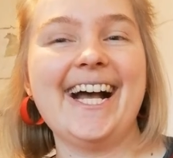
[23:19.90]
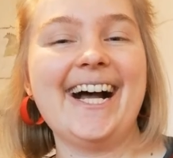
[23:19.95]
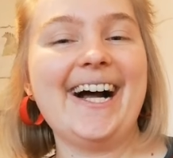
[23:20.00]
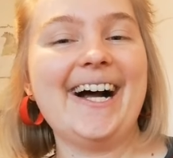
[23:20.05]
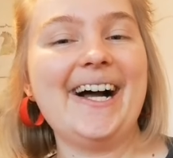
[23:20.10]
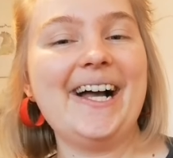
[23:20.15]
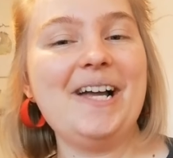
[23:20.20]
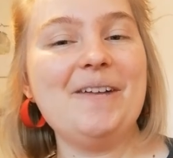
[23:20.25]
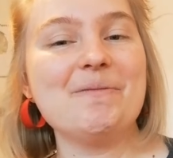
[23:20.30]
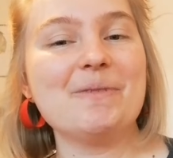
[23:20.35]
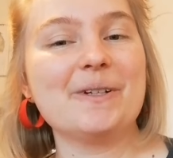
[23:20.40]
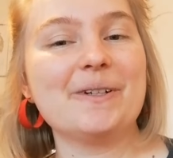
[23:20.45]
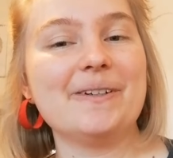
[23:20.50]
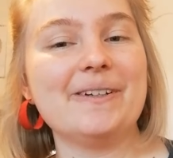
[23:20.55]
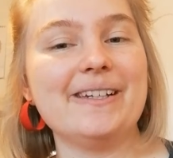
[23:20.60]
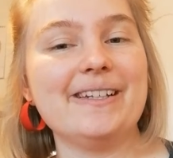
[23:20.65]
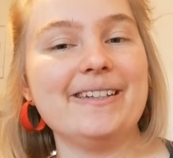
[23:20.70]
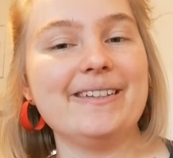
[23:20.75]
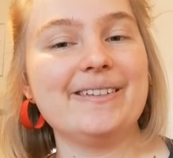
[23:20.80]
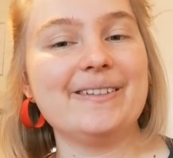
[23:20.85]
I'm
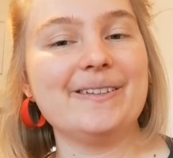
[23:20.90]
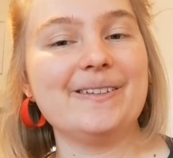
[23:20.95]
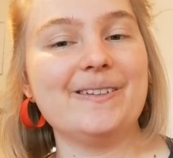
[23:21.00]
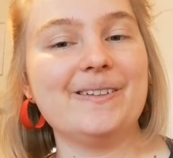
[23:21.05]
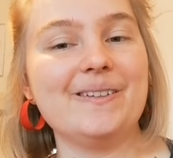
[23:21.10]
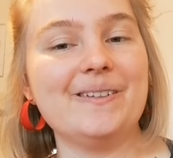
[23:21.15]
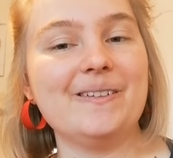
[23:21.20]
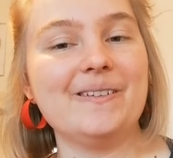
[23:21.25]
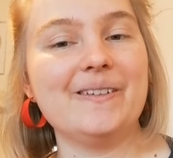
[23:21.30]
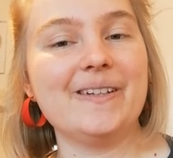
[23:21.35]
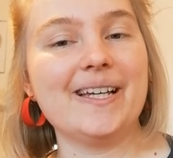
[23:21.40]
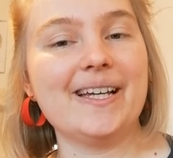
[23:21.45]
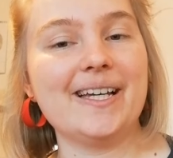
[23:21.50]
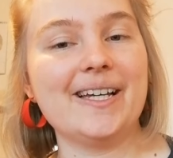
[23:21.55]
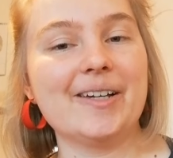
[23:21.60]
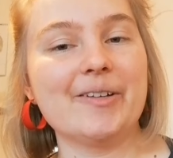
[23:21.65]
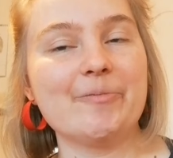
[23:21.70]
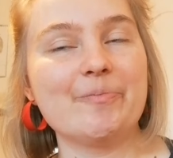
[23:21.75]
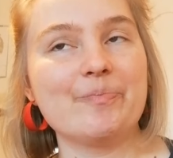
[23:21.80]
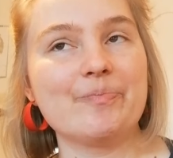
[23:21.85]
going to
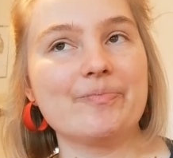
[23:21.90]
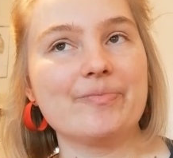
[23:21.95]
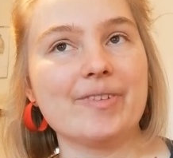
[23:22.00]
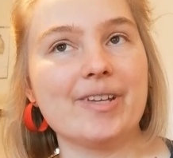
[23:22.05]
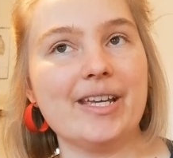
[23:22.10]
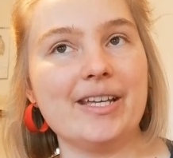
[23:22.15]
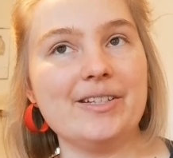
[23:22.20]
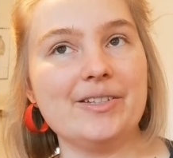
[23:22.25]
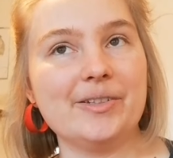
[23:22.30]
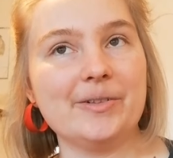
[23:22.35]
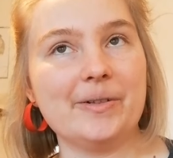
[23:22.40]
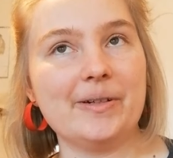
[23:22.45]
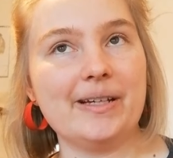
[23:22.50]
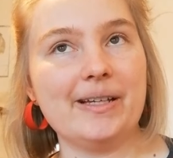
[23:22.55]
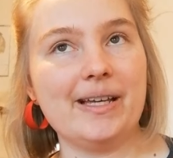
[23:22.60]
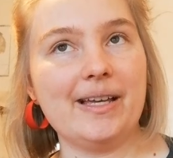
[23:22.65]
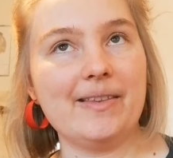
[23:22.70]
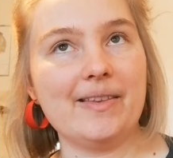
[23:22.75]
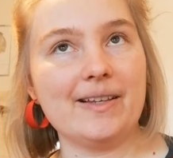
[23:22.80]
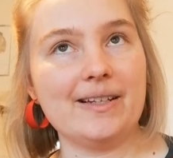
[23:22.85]

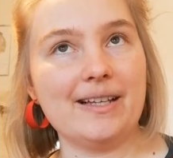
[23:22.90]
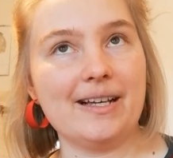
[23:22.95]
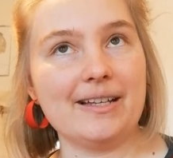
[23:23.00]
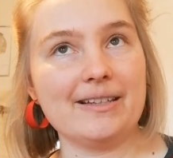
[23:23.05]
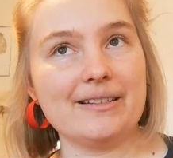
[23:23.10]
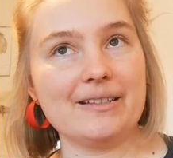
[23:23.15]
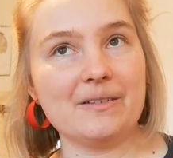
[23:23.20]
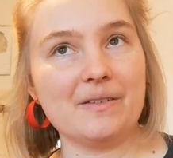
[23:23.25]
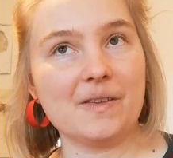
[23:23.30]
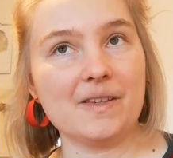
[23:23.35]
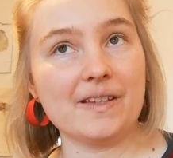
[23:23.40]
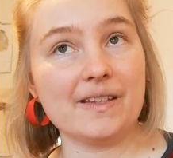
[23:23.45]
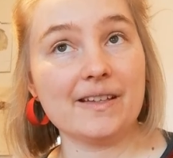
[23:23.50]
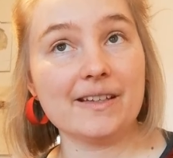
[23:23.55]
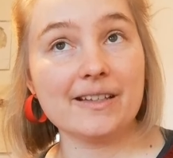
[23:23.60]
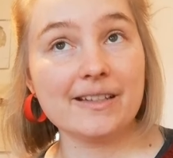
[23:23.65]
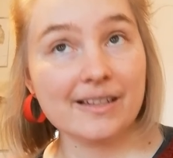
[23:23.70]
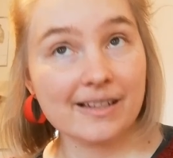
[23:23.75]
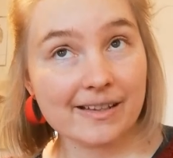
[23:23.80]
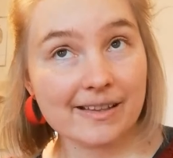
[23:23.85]
enjoy the last of the
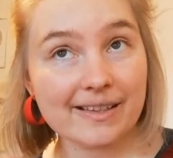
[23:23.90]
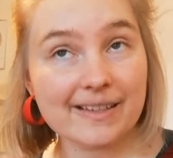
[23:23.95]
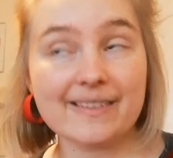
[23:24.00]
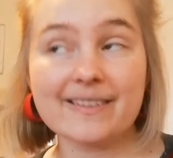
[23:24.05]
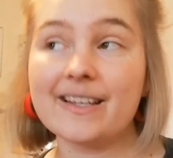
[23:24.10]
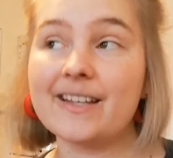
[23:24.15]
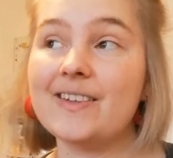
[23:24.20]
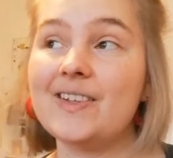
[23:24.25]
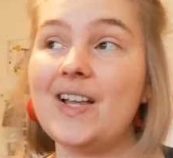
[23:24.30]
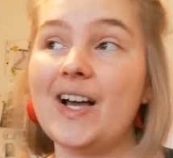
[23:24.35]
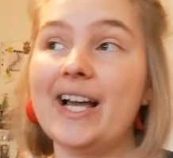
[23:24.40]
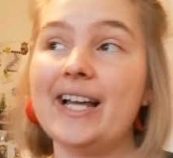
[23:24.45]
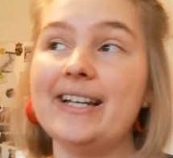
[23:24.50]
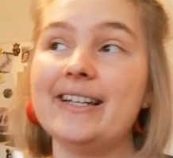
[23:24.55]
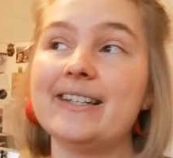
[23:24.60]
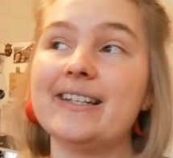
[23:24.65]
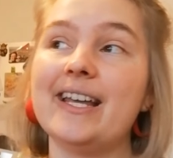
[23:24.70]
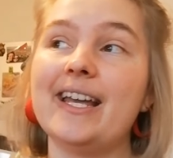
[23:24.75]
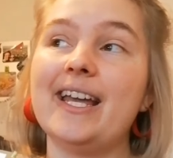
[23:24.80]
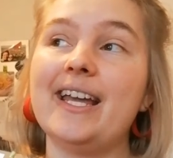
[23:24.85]

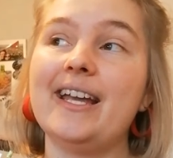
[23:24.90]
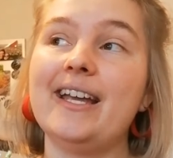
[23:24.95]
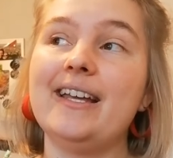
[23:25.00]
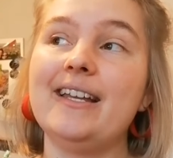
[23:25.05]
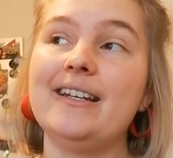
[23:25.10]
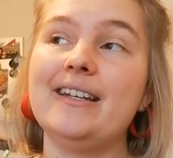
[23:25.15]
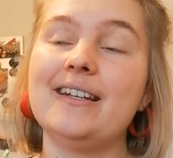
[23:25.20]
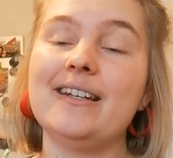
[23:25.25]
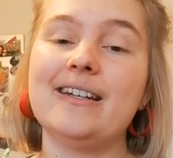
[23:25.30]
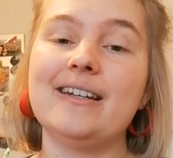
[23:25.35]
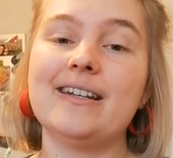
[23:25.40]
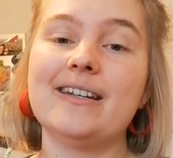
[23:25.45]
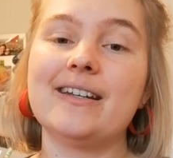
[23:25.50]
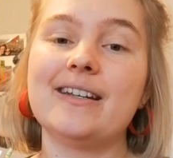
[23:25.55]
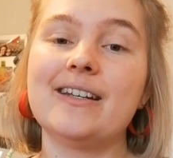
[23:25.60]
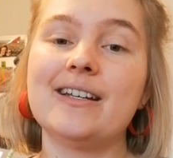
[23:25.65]
sunlight, and